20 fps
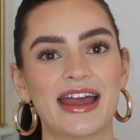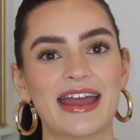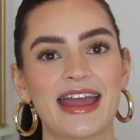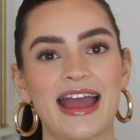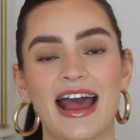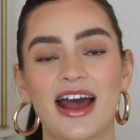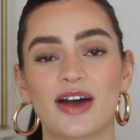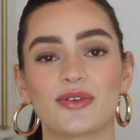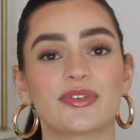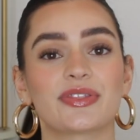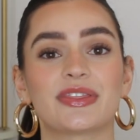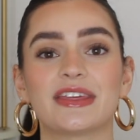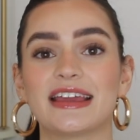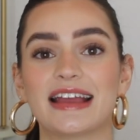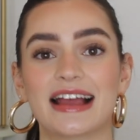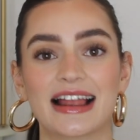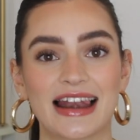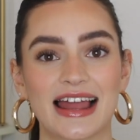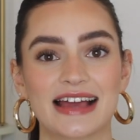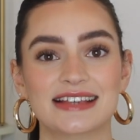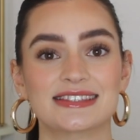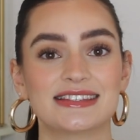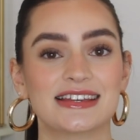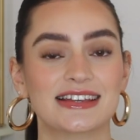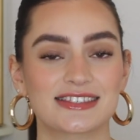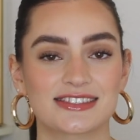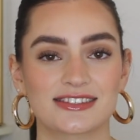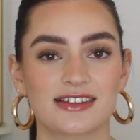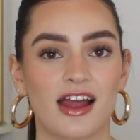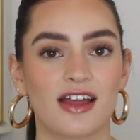I have the
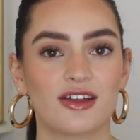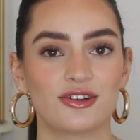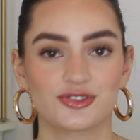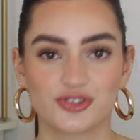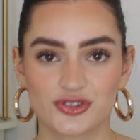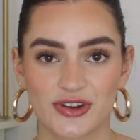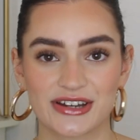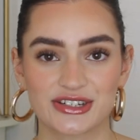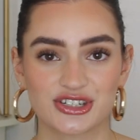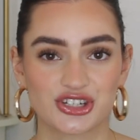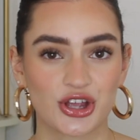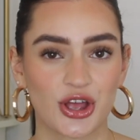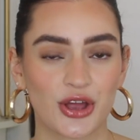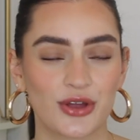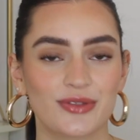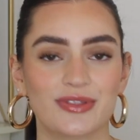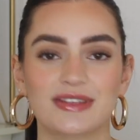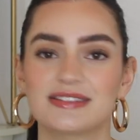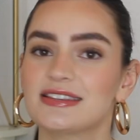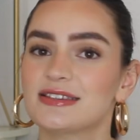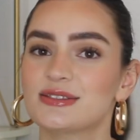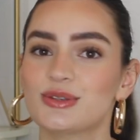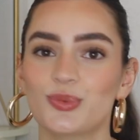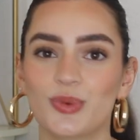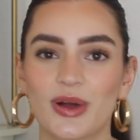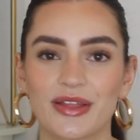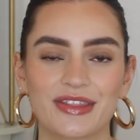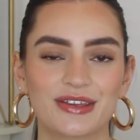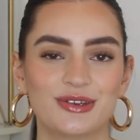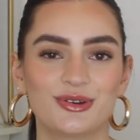classic style trench coat. This is the
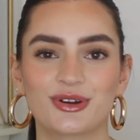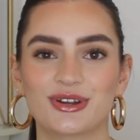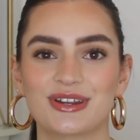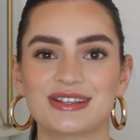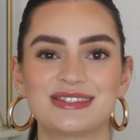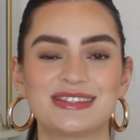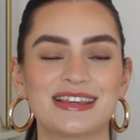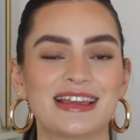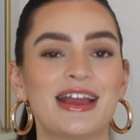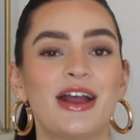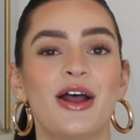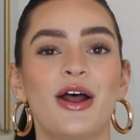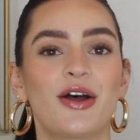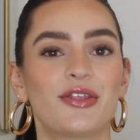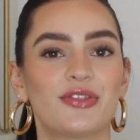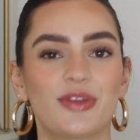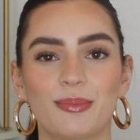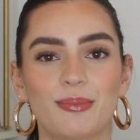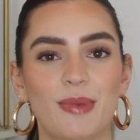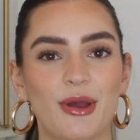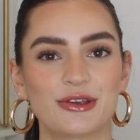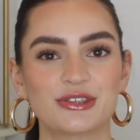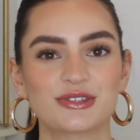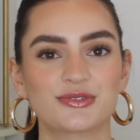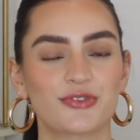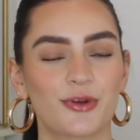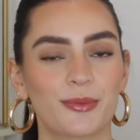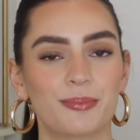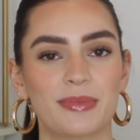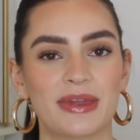one that you're going to see the most
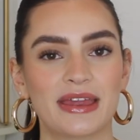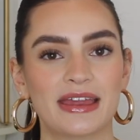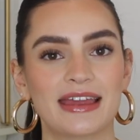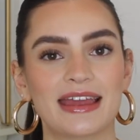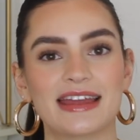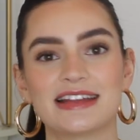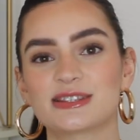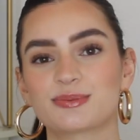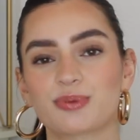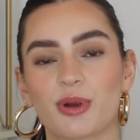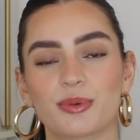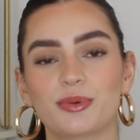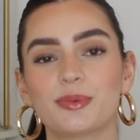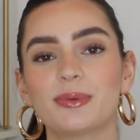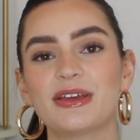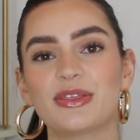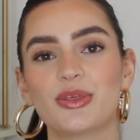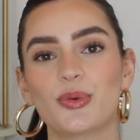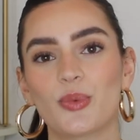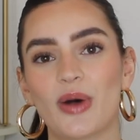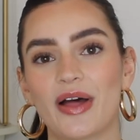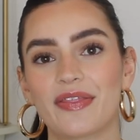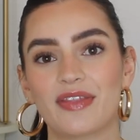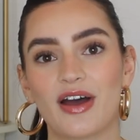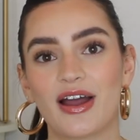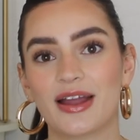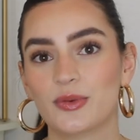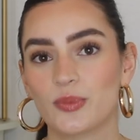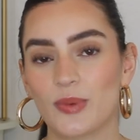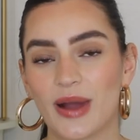from me. It's probably the one
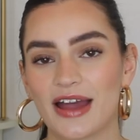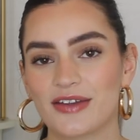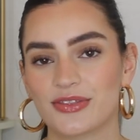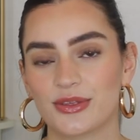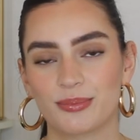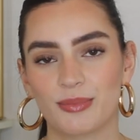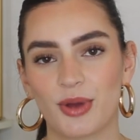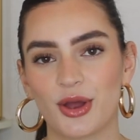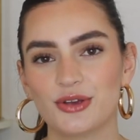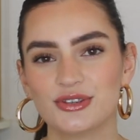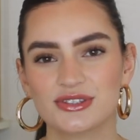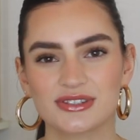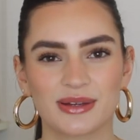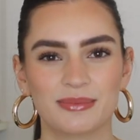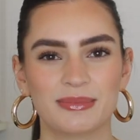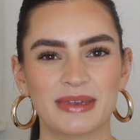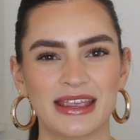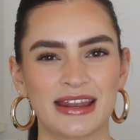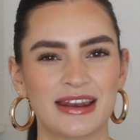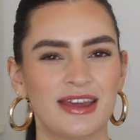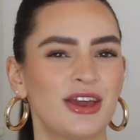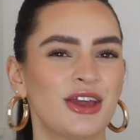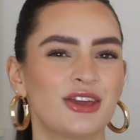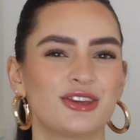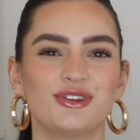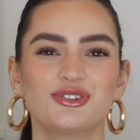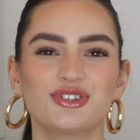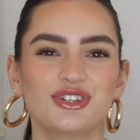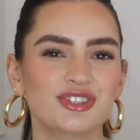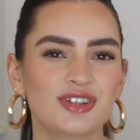that I wear the most. I mean,
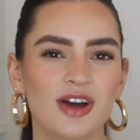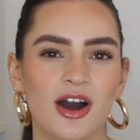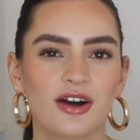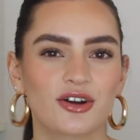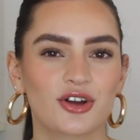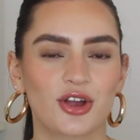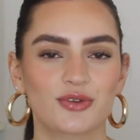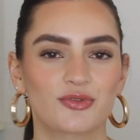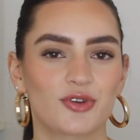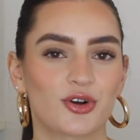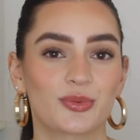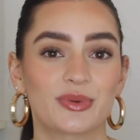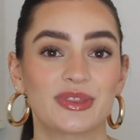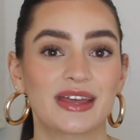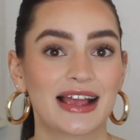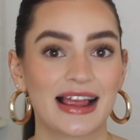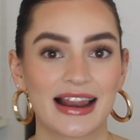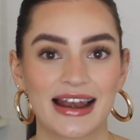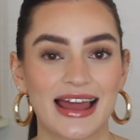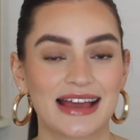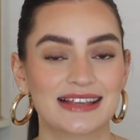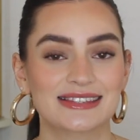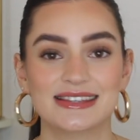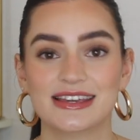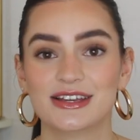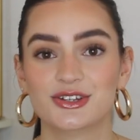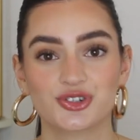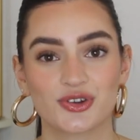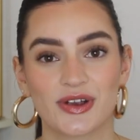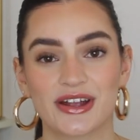you just can't go wrong with a
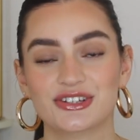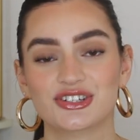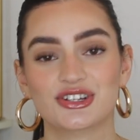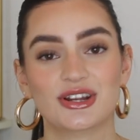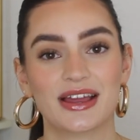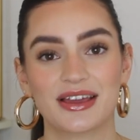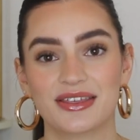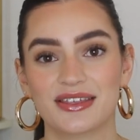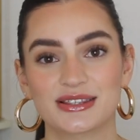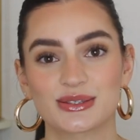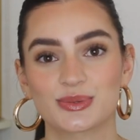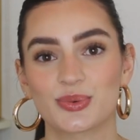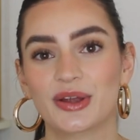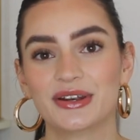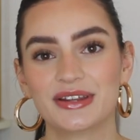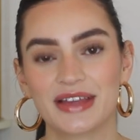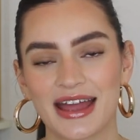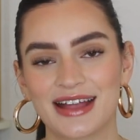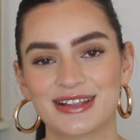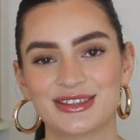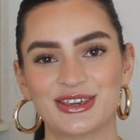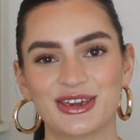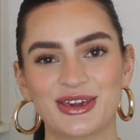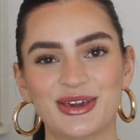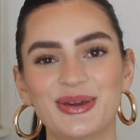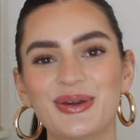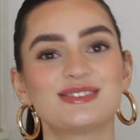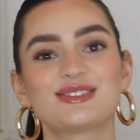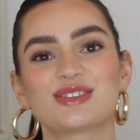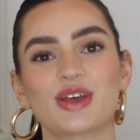classic trench like this one, can
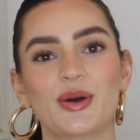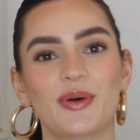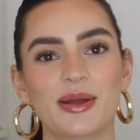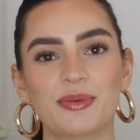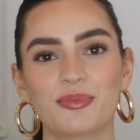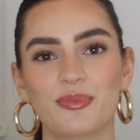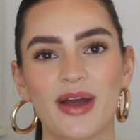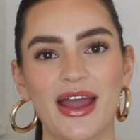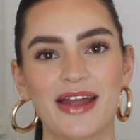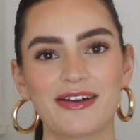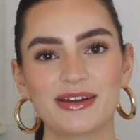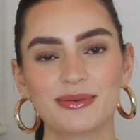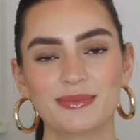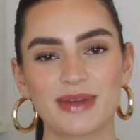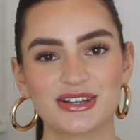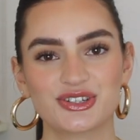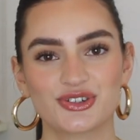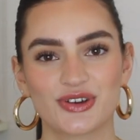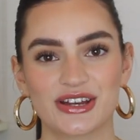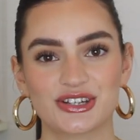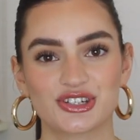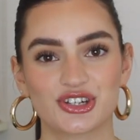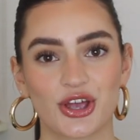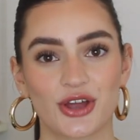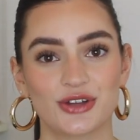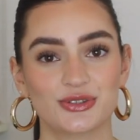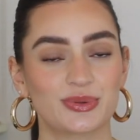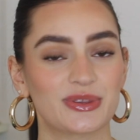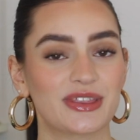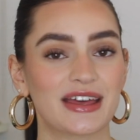you? So I'm wearing my trench
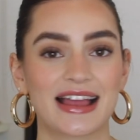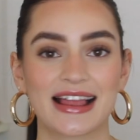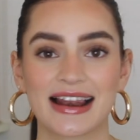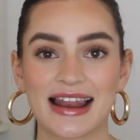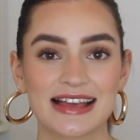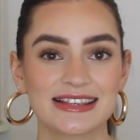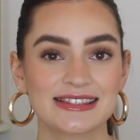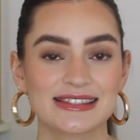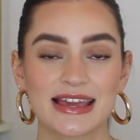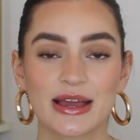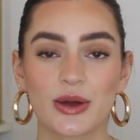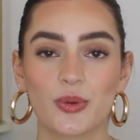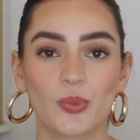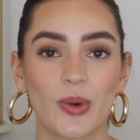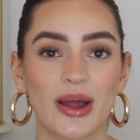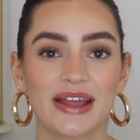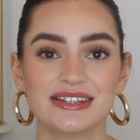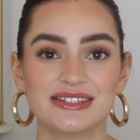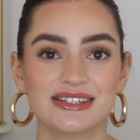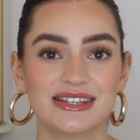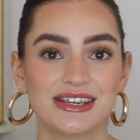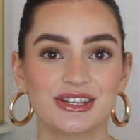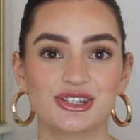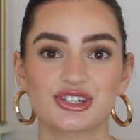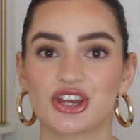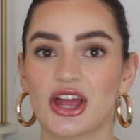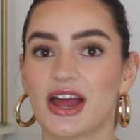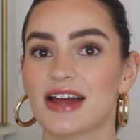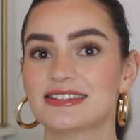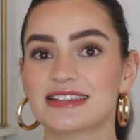coat with a classic white
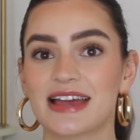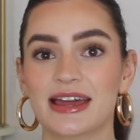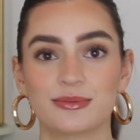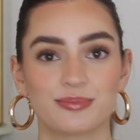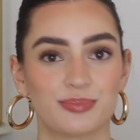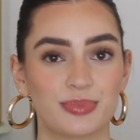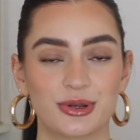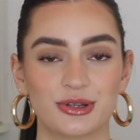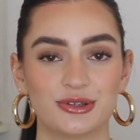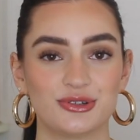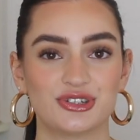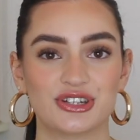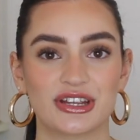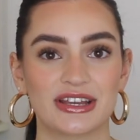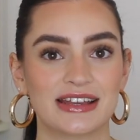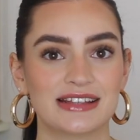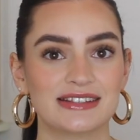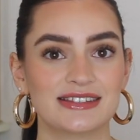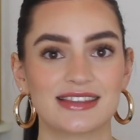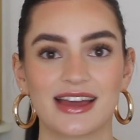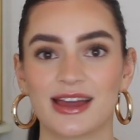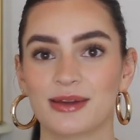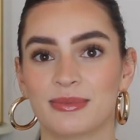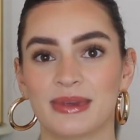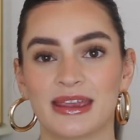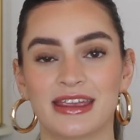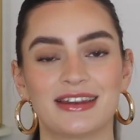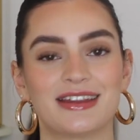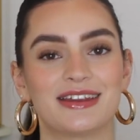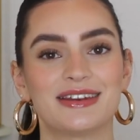t-shirt and blue jeans. I
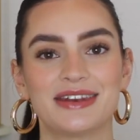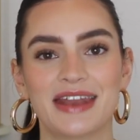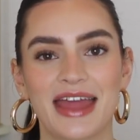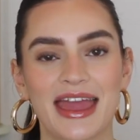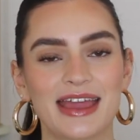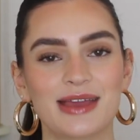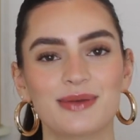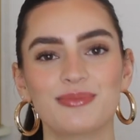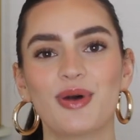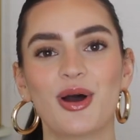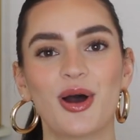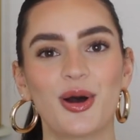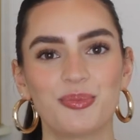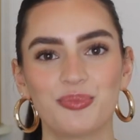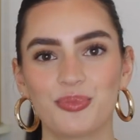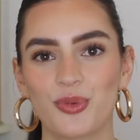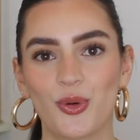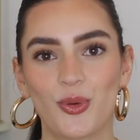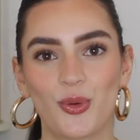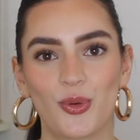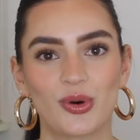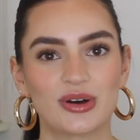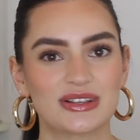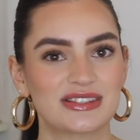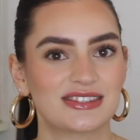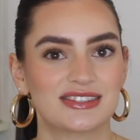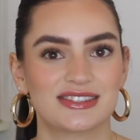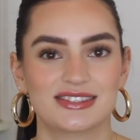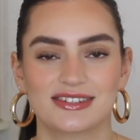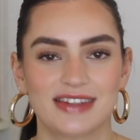mean, name a more
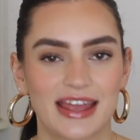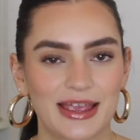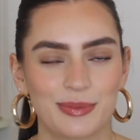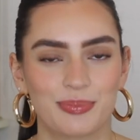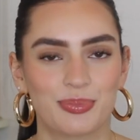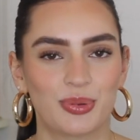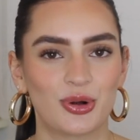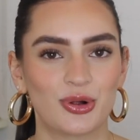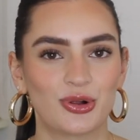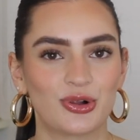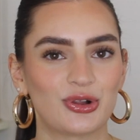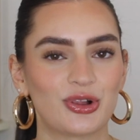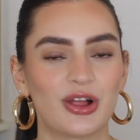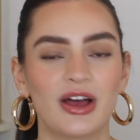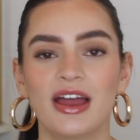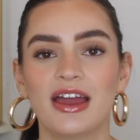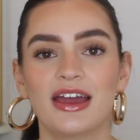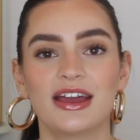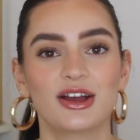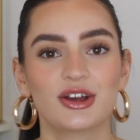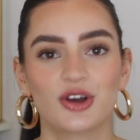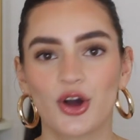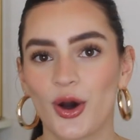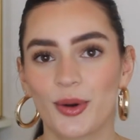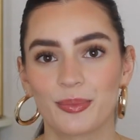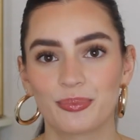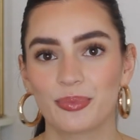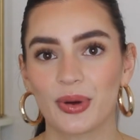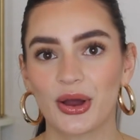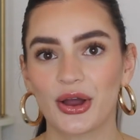staple
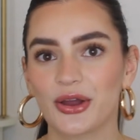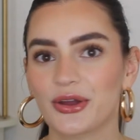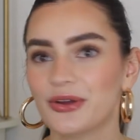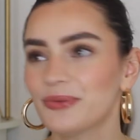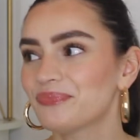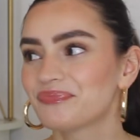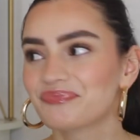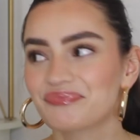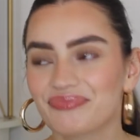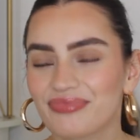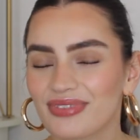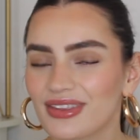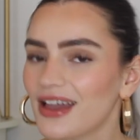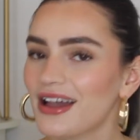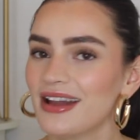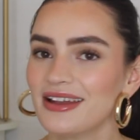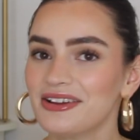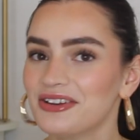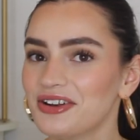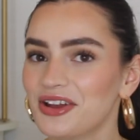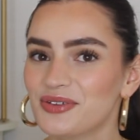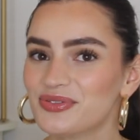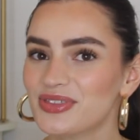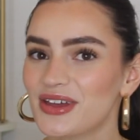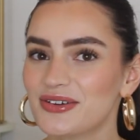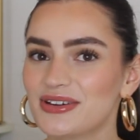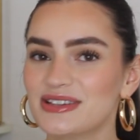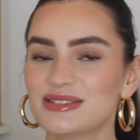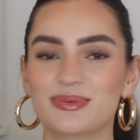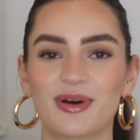combo. I don't know if
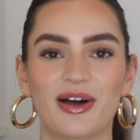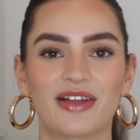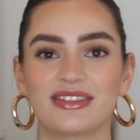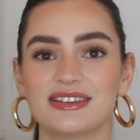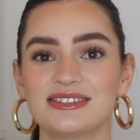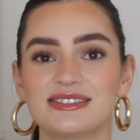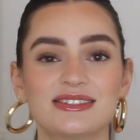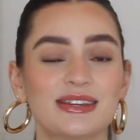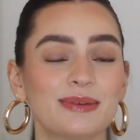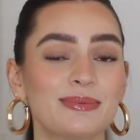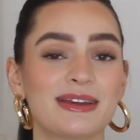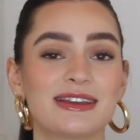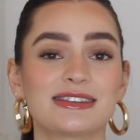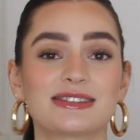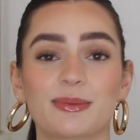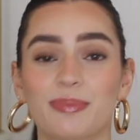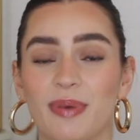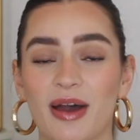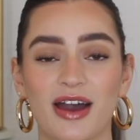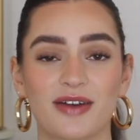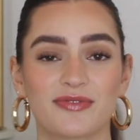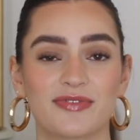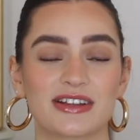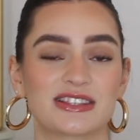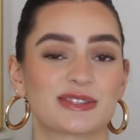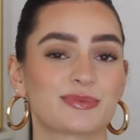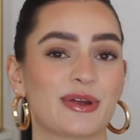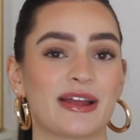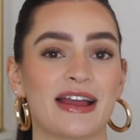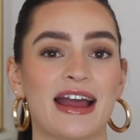there is one. This to me is a perfect
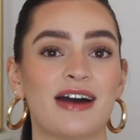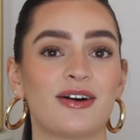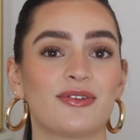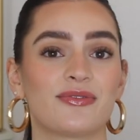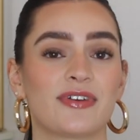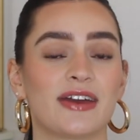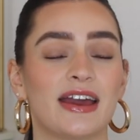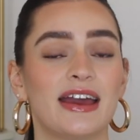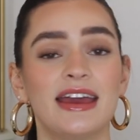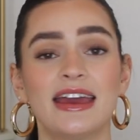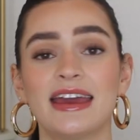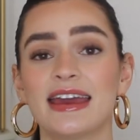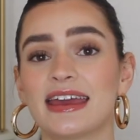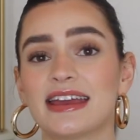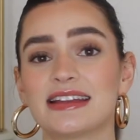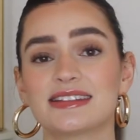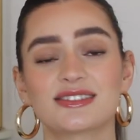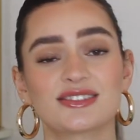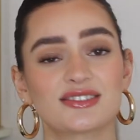spring outfit. It's